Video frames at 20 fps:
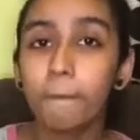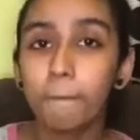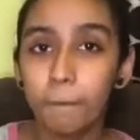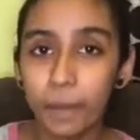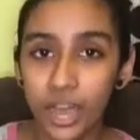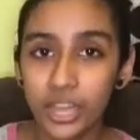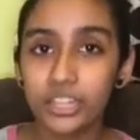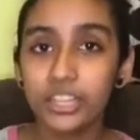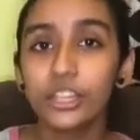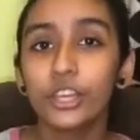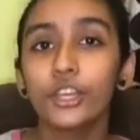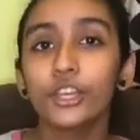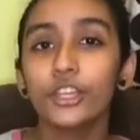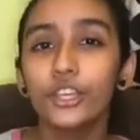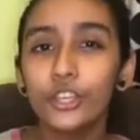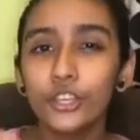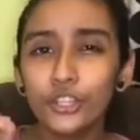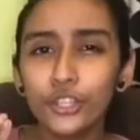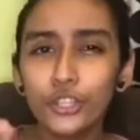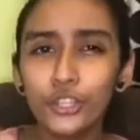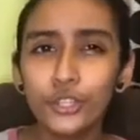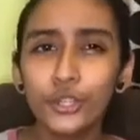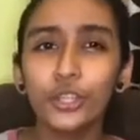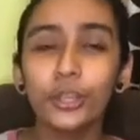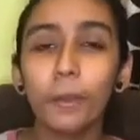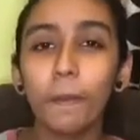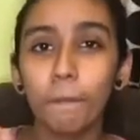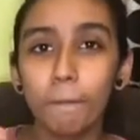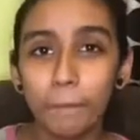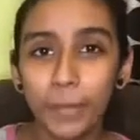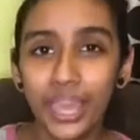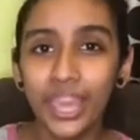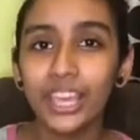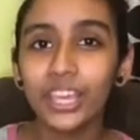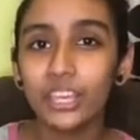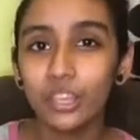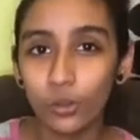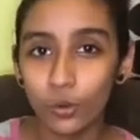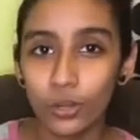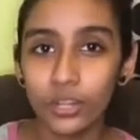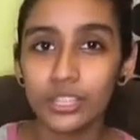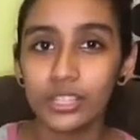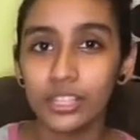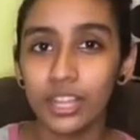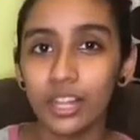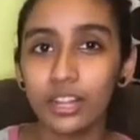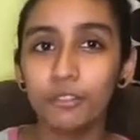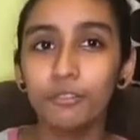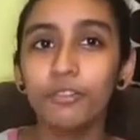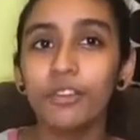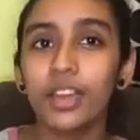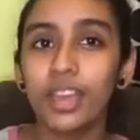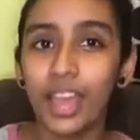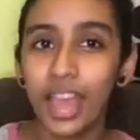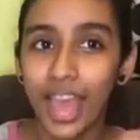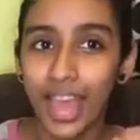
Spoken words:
but you should make yourself